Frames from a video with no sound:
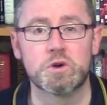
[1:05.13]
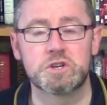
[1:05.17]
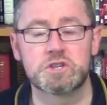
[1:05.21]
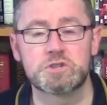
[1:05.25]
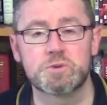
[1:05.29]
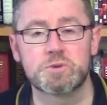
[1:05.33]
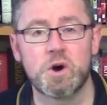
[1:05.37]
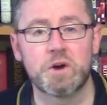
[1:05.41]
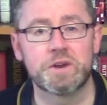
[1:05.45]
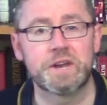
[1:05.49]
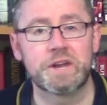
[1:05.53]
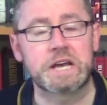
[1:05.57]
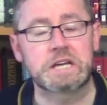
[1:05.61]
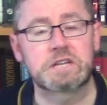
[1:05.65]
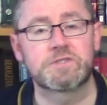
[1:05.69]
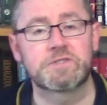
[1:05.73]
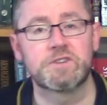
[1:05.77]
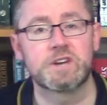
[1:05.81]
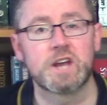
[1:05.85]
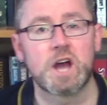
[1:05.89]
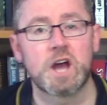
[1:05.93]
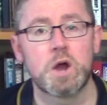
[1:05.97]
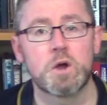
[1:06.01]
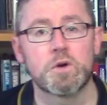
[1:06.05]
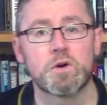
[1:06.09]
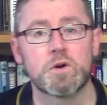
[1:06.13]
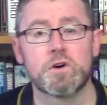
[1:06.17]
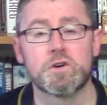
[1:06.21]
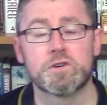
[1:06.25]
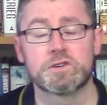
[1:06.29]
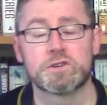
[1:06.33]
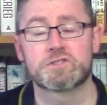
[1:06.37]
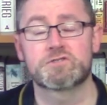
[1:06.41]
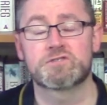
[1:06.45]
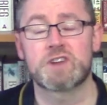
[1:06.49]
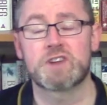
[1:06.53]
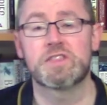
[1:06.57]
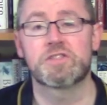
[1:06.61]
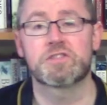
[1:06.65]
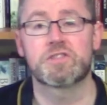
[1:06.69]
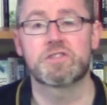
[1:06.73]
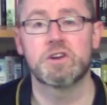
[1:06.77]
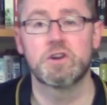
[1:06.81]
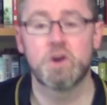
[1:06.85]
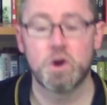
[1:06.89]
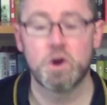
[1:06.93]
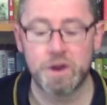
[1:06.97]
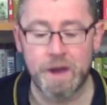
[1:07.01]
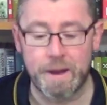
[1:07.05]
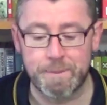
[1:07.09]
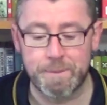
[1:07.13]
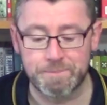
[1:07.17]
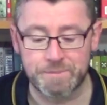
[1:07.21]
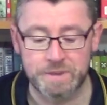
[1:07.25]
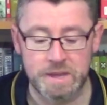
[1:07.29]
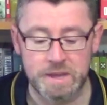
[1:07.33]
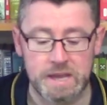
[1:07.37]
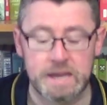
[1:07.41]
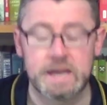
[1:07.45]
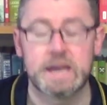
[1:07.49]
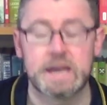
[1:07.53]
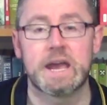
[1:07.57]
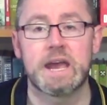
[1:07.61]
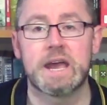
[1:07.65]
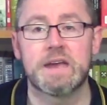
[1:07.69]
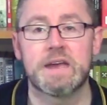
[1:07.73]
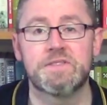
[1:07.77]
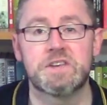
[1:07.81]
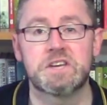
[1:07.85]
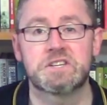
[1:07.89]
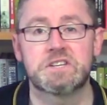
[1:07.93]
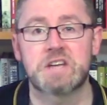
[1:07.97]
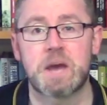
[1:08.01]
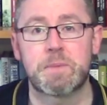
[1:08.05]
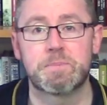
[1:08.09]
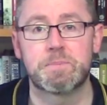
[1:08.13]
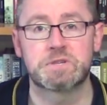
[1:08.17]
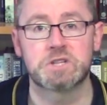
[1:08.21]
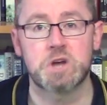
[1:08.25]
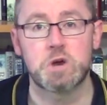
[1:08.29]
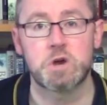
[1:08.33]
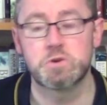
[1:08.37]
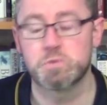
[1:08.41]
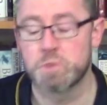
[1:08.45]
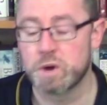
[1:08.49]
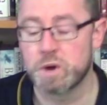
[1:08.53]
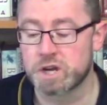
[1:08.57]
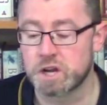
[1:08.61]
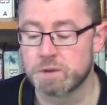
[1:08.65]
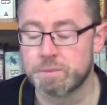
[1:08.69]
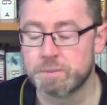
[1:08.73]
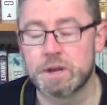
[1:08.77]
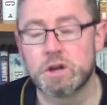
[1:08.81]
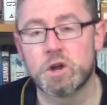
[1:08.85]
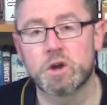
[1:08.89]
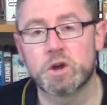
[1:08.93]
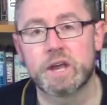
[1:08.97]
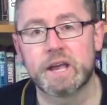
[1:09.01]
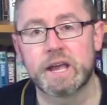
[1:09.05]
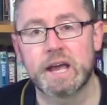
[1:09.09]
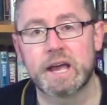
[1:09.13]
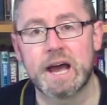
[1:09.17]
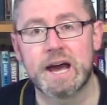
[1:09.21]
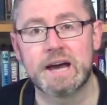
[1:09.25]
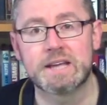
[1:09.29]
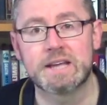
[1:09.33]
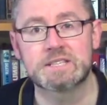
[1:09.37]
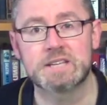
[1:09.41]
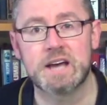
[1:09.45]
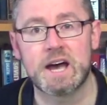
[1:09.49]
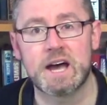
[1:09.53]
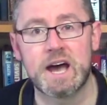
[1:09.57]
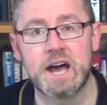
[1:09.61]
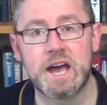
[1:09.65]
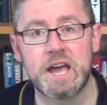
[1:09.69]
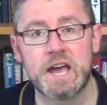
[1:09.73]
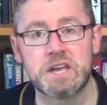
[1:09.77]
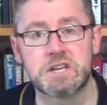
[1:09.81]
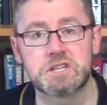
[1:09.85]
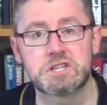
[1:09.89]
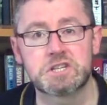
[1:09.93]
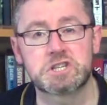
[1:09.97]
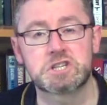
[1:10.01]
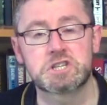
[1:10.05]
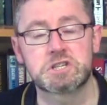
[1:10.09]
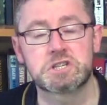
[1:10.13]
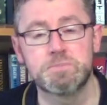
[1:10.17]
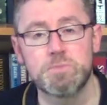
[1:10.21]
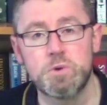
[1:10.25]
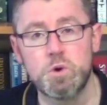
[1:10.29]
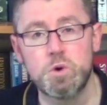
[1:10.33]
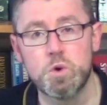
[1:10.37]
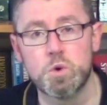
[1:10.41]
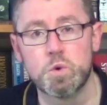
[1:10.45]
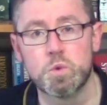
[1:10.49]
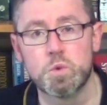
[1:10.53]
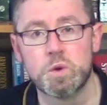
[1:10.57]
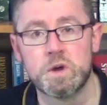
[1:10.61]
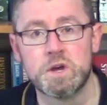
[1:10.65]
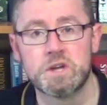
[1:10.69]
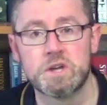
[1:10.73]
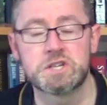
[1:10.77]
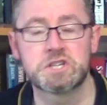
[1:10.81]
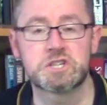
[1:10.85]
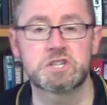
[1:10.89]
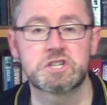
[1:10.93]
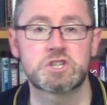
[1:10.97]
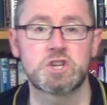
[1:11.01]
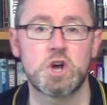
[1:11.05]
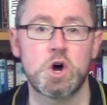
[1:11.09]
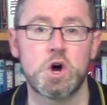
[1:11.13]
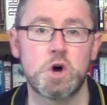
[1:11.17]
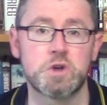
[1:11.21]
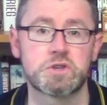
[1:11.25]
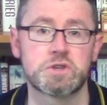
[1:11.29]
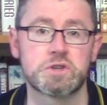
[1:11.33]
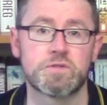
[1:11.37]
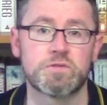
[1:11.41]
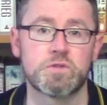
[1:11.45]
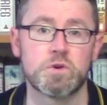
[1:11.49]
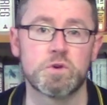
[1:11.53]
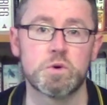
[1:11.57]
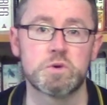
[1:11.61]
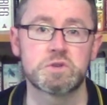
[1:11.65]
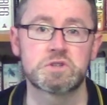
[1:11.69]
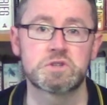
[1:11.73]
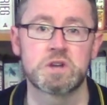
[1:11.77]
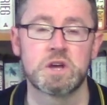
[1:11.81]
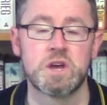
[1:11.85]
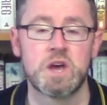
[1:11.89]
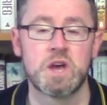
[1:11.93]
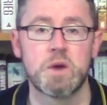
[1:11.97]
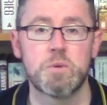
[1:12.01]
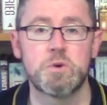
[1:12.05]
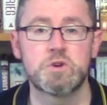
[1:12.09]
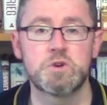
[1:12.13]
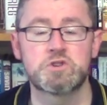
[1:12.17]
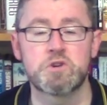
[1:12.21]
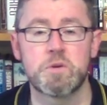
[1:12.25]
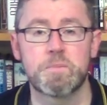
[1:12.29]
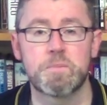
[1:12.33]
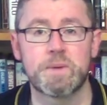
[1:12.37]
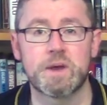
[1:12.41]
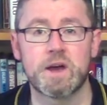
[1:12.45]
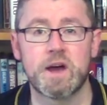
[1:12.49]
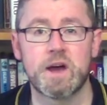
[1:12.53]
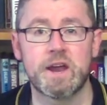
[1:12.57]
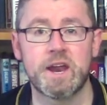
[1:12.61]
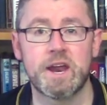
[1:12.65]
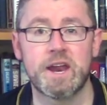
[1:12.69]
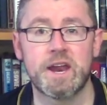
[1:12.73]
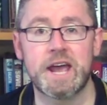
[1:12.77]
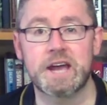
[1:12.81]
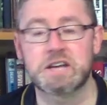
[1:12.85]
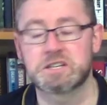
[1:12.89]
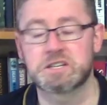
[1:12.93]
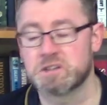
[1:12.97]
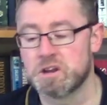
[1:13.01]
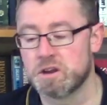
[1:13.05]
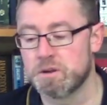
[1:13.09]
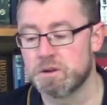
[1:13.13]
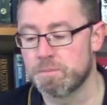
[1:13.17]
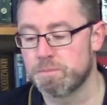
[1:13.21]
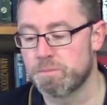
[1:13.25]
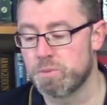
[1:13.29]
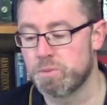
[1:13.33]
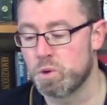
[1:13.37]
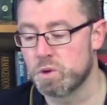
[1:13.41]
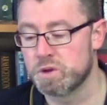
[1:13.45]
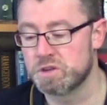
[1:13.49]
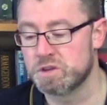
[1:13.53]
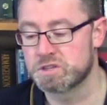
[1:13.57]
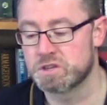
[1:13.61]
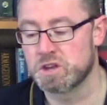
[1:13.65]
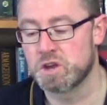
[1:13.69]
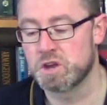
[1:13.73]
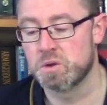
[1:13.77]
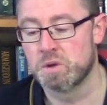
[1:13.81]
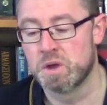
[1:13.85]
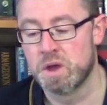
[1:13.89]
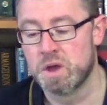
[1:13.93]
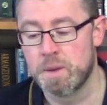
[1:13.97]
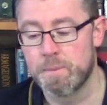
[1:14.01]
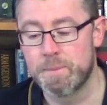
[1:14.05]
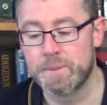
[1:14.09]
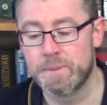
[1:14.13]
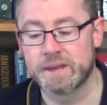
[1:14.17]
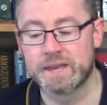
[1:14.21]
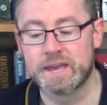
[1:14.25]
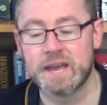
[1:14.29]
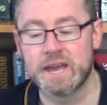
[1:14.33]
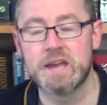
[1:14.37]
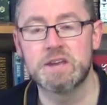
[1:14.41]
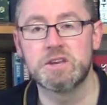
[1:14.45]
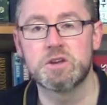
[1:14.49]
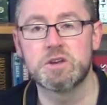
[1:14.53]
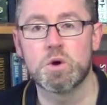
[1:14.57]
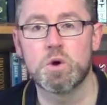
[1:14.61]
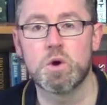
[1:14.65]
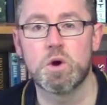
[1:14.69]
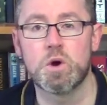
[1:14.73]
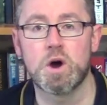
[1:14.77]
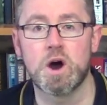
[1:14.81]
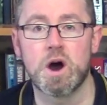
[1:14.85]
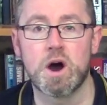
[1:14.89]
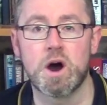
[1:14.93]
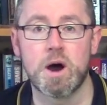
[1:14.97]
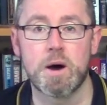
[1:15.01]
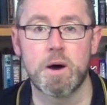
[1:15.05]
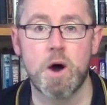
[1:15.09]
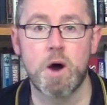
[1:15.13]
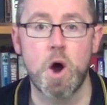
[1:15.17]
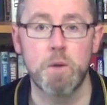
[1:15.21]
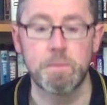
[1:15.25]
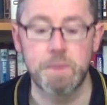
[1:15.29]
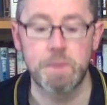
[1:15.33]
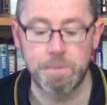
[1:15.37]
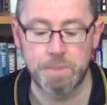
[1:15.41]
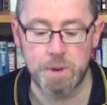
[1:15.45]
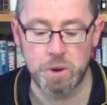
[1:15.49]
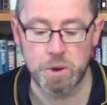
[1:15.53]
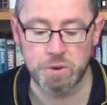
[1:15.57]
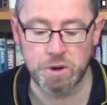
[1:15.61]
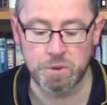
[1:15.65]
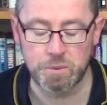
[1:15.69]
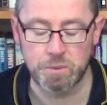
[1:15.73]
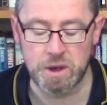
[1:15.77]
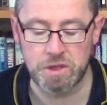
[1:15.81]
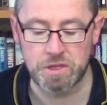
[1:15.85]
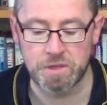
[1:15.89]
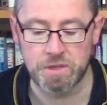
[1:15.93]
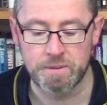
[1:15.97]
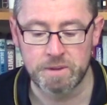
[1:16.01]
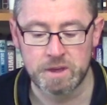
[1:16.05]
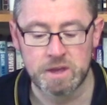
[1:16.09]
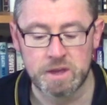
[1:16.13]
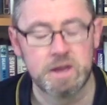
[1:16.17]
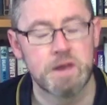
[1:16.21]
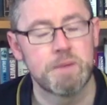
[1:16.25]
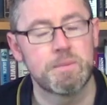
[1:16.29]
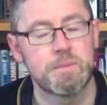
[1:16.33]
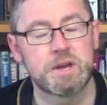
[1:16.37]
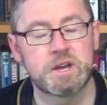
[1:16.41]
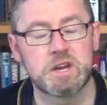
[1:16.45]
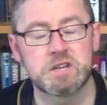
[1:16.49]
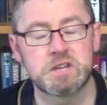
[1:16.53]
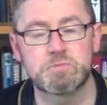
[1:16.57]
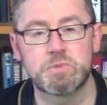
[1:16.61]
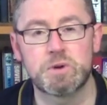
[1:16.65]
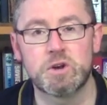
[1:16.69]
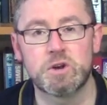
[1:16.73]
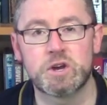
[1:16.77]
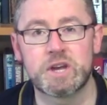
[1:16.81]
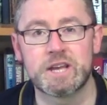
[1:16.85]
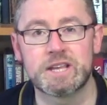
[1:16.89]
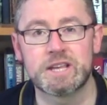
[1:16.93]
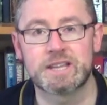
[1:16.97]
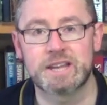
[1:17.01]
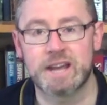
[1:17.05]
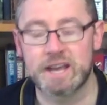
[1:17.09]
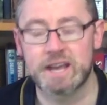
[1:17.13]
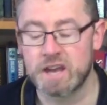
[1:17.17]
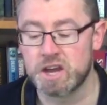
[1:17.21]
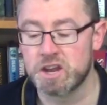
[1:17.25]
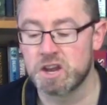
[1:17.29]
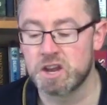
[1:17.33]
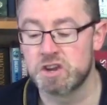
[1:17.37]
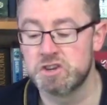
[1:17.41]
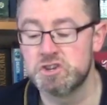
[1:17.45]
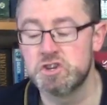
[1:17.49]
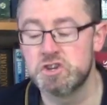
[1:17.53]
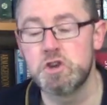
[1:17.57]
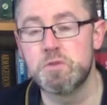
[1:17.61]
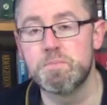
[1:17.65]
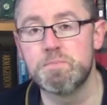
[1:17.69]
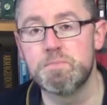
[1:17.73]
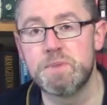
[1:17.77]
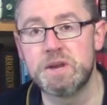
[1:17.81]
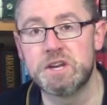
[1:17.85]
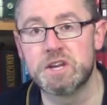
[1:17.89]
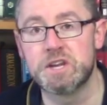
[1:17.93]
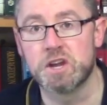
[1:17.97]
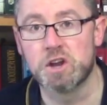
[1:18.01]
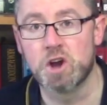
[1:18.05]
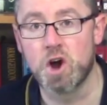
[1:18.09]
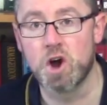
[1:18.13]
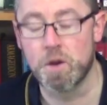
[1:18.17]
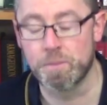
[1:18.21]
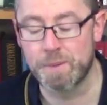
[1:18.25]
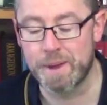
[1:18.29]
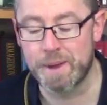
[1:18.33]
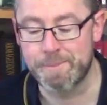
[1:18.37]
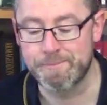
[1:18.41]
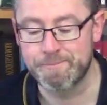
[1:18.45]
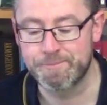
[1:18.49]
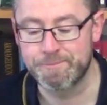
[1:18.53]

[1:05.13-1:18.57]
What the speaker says: to our next video of Strength and Honour. In this episode we're going to be looking at a small starter course which would be an excellent point to begin your army building with, because we're looking today at a Numidian army.